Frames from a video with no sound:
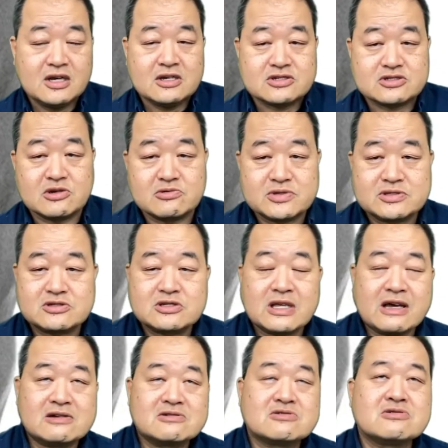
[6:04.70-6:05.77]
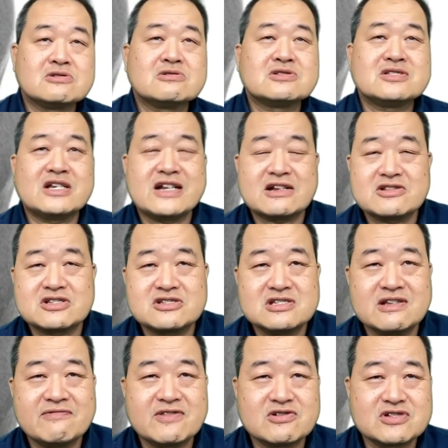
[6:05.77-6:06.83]
So we set out to
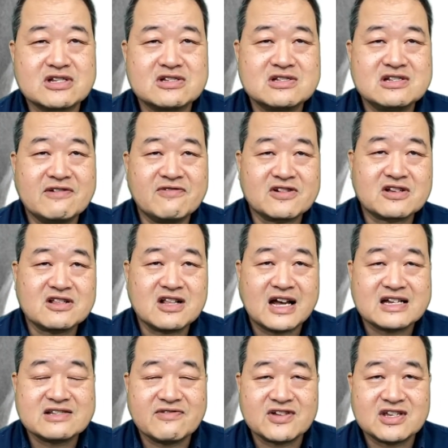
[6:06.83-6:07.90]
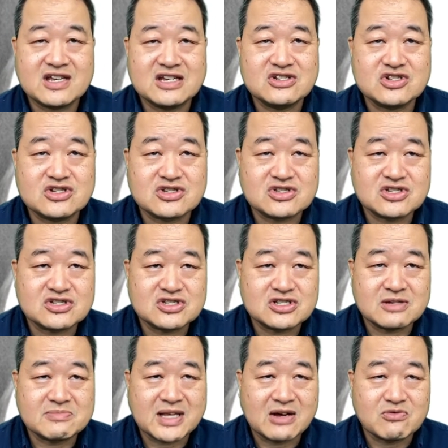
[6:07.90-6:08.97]
see if there's a different classification
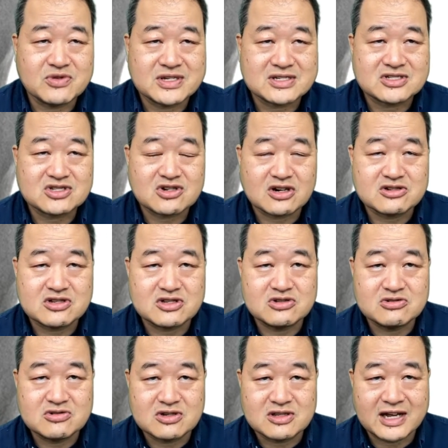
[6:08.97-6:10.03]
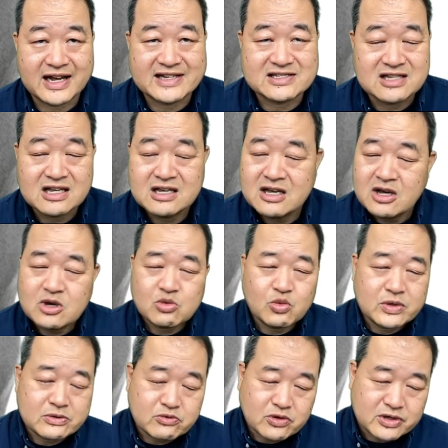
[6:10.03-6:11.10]
system that we can start to utilize
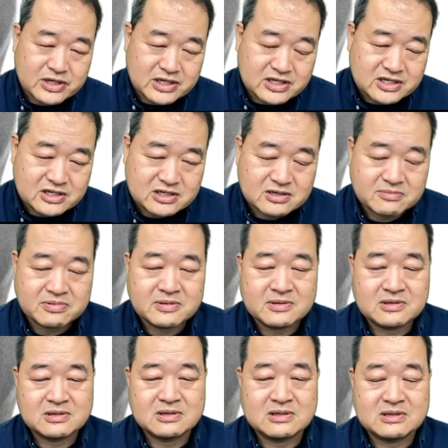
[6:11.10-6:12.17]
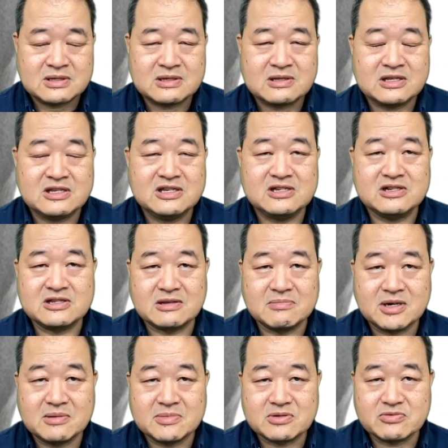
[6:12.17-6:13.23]
when we're in the heat of the
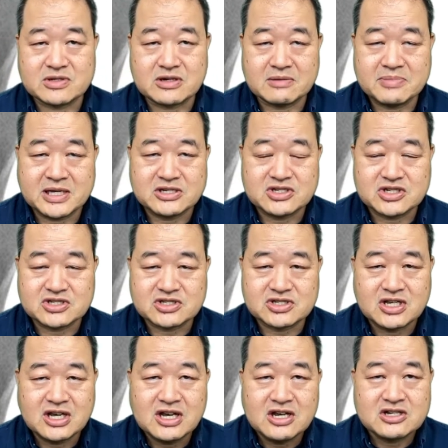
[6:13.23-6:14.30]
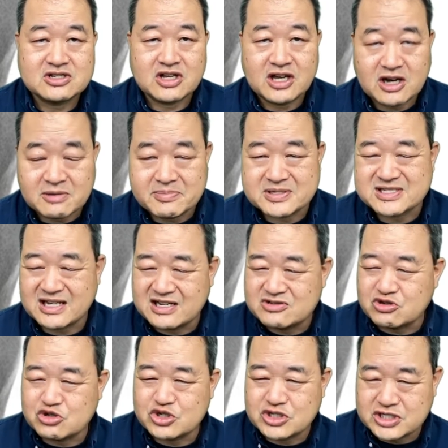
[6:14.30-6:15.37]
moment with our patients to help us
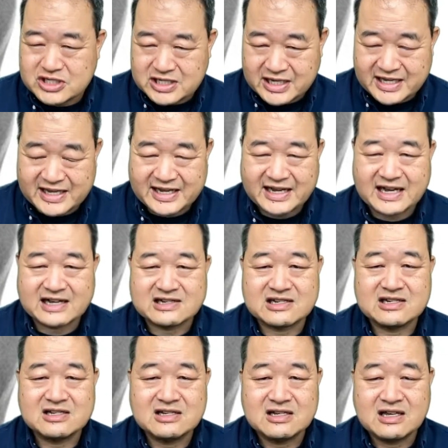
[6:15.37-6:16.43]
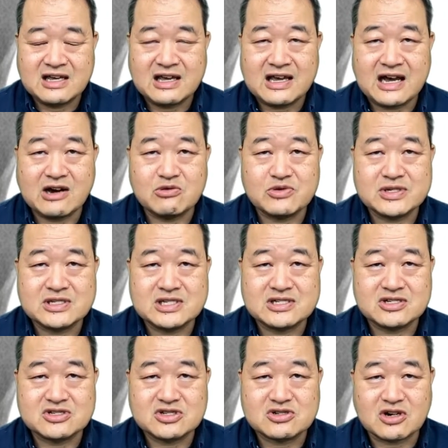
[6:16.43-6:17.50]
understand how we need
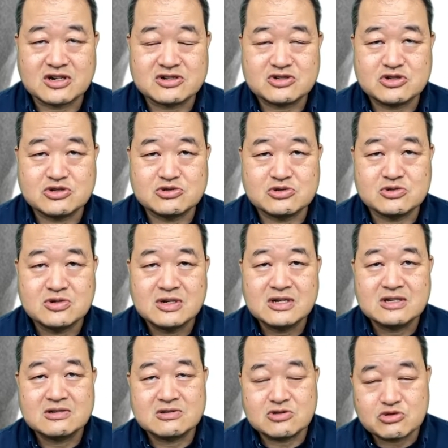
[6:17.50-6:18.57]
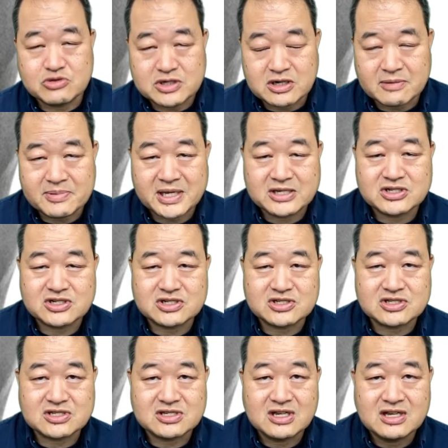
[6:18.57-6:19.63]
to start to treat our
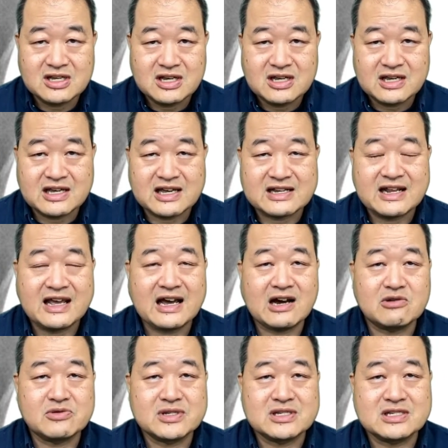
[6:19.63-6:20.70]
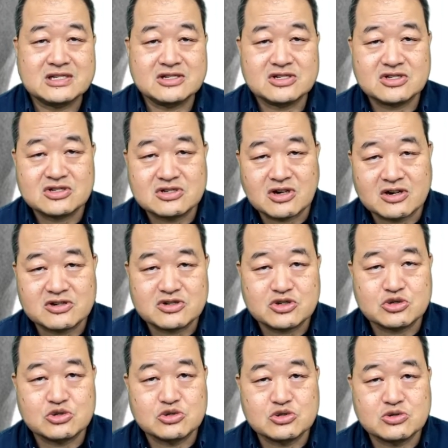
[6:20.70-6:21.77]
patients and how we need to start
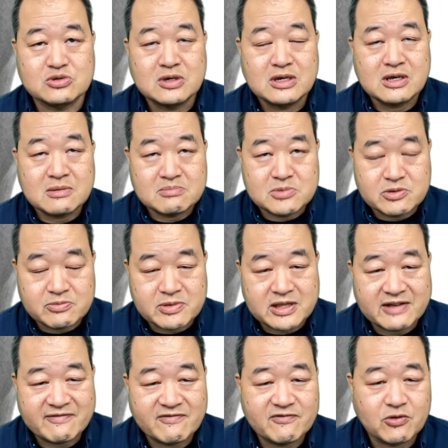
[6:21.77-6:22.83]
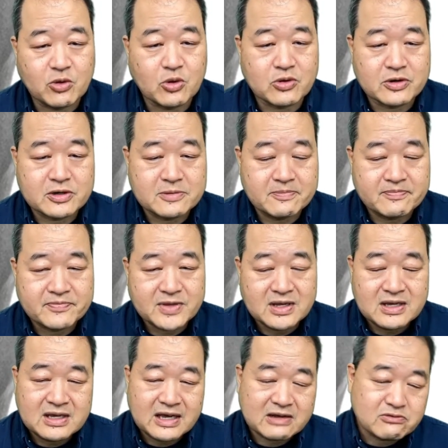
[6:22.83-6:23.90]
to move them forward.
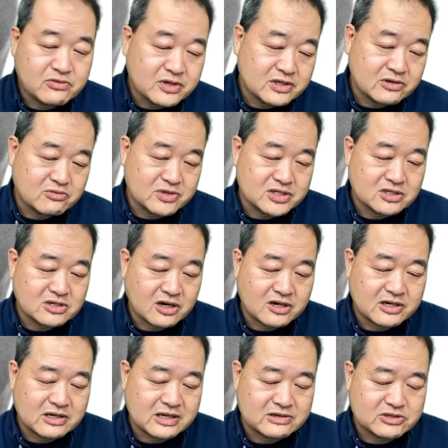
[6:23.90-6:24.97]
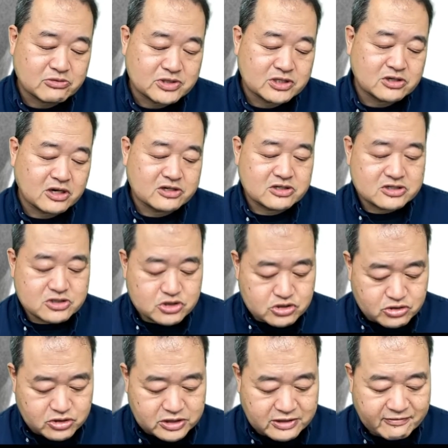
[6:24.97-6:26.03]
And really we started as we start this
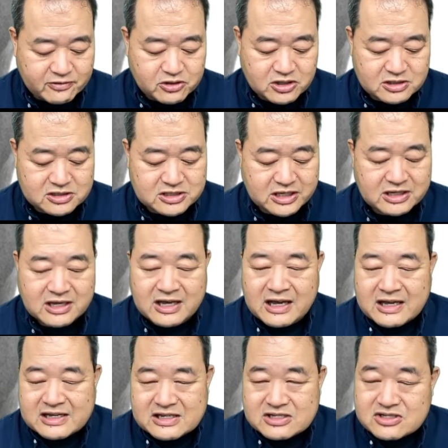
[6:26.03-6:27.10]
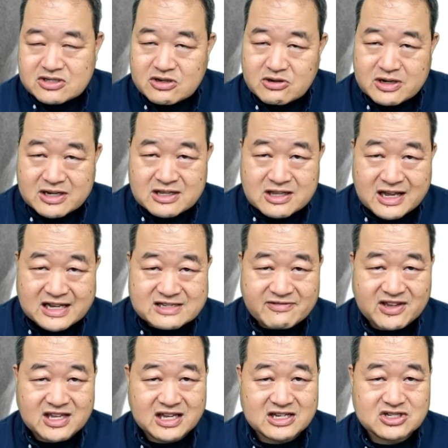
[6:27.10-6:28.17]
journey of looking to say, is there a
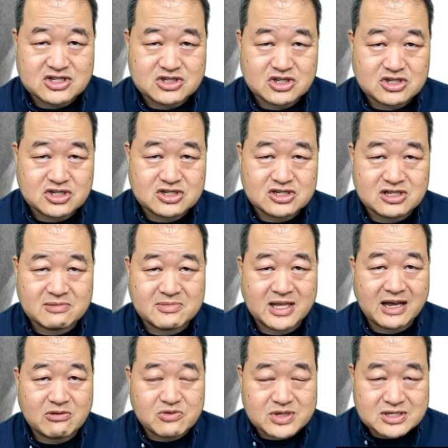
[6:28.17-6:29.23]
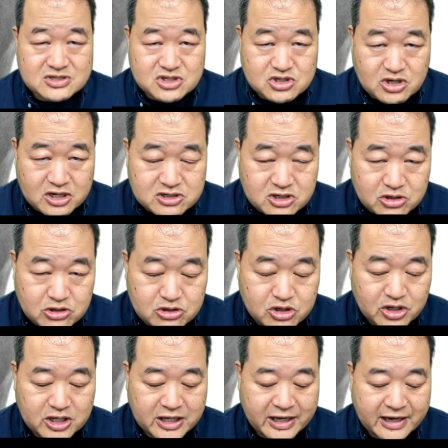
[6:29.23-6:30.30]
classification system that we can start to
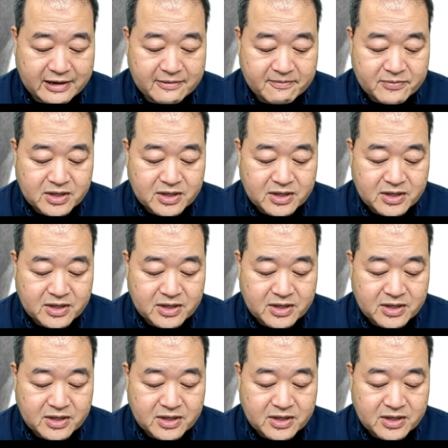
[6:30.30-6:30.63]
look at